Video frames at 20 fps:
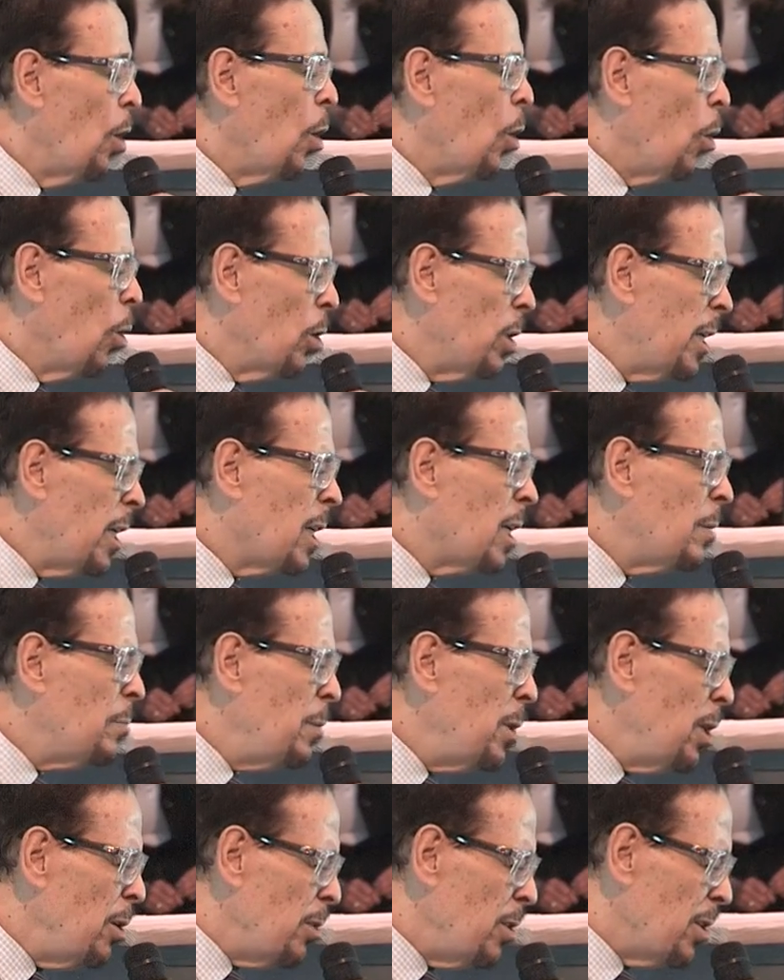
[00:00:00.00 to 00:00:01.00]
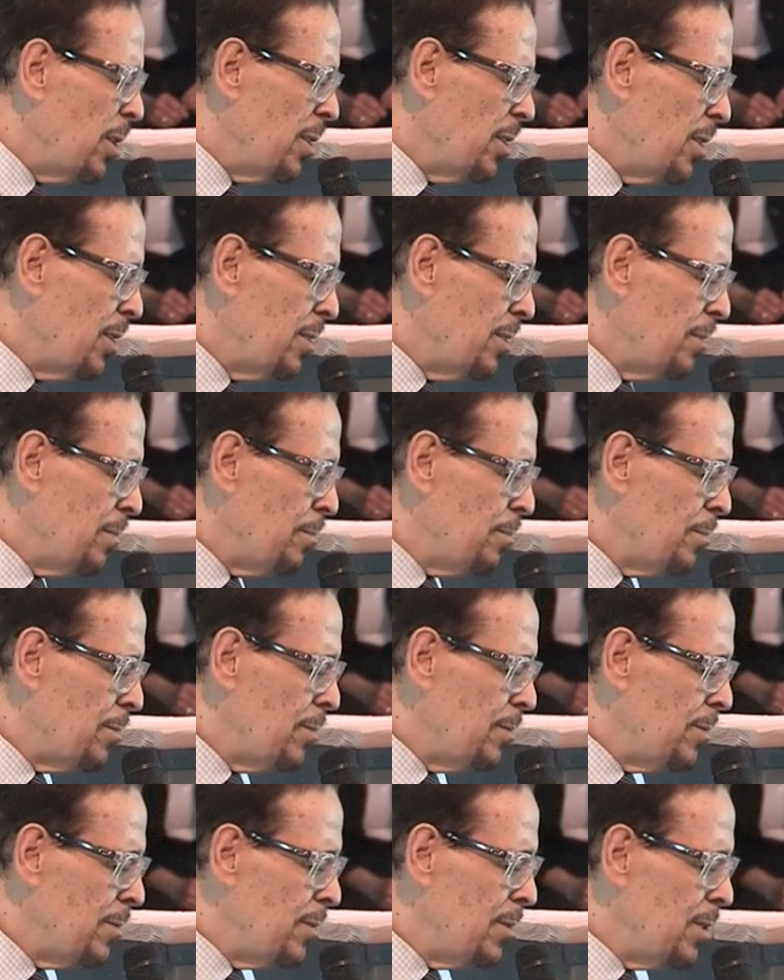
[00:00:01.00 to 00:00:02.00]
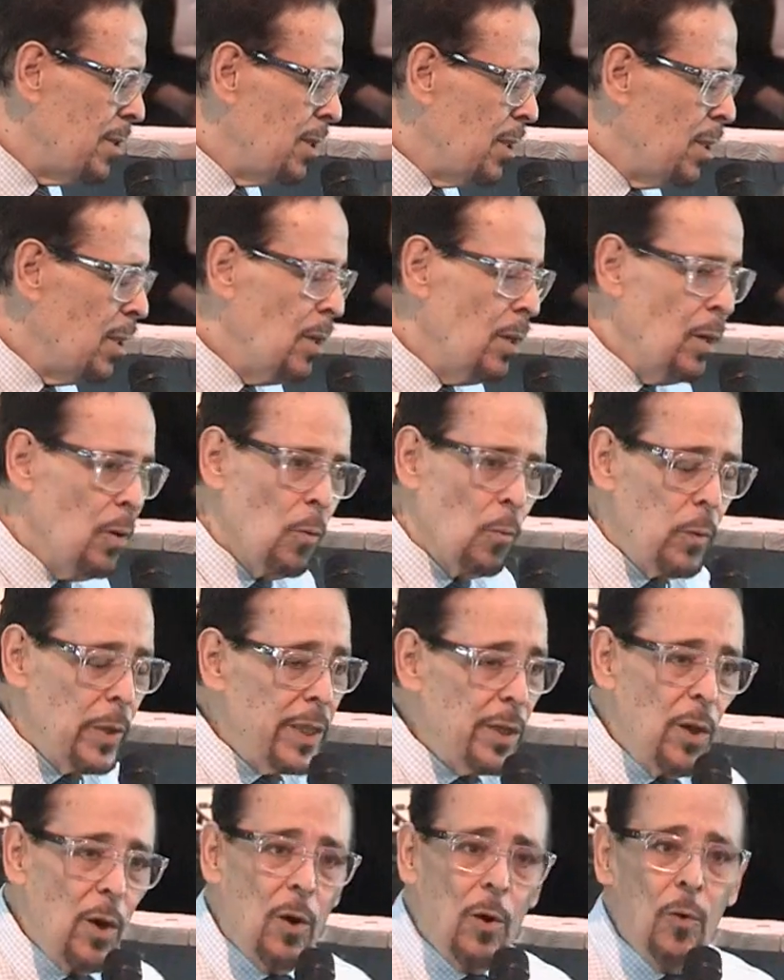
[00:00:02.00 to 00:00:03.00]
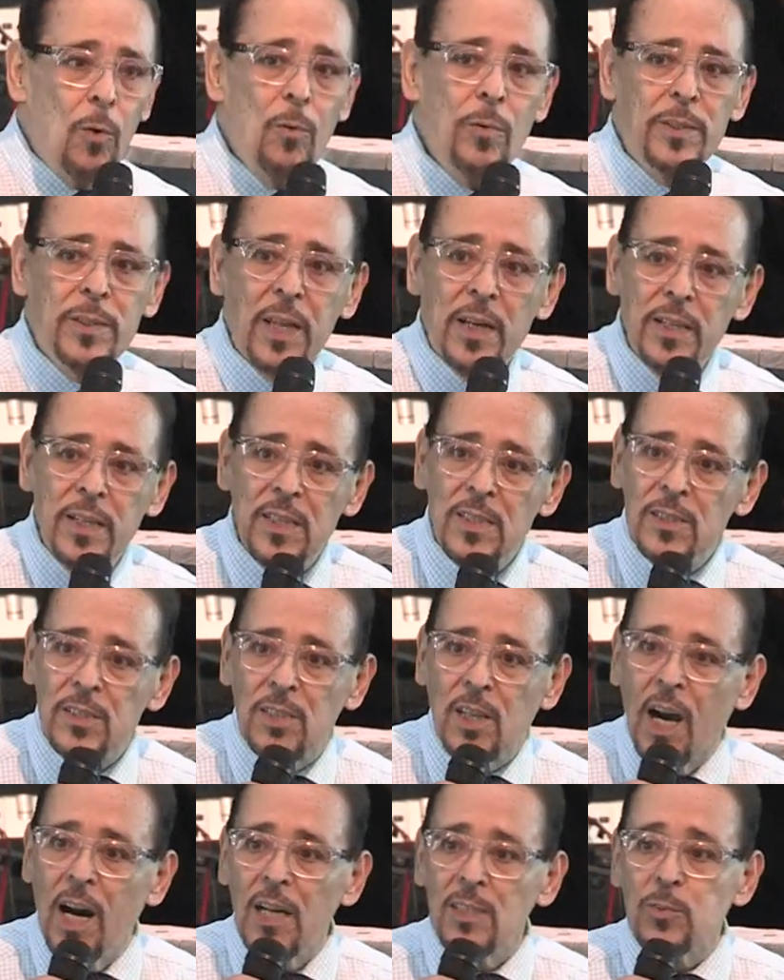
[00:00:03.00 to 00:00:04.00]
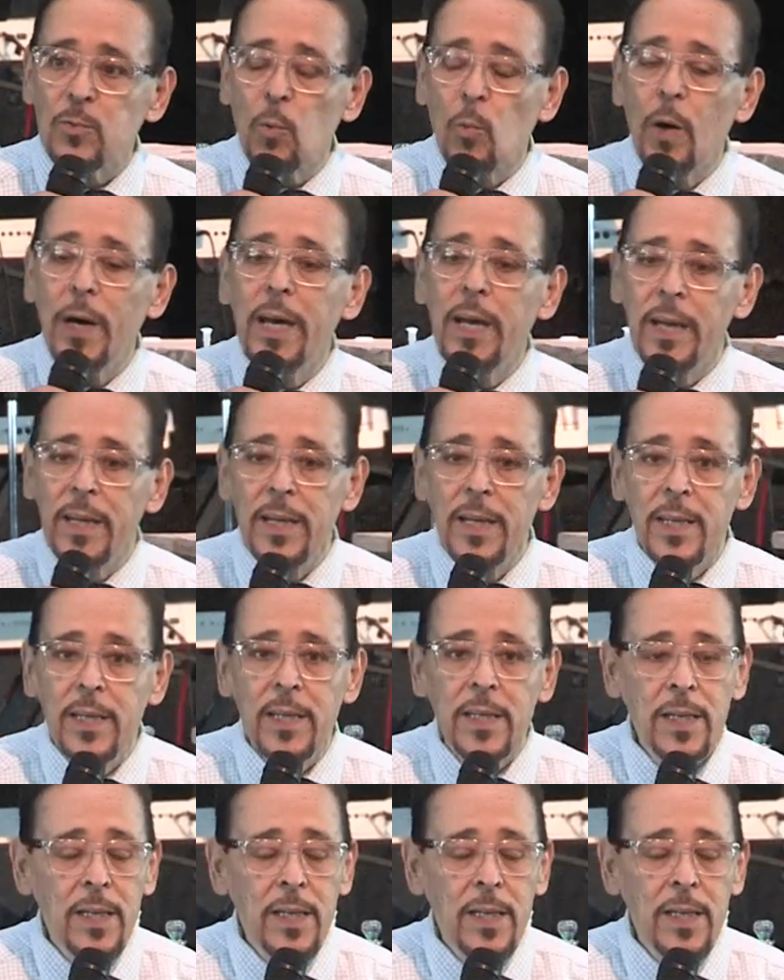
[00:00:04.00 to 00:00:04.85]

Holy Communion. We know that it is God's way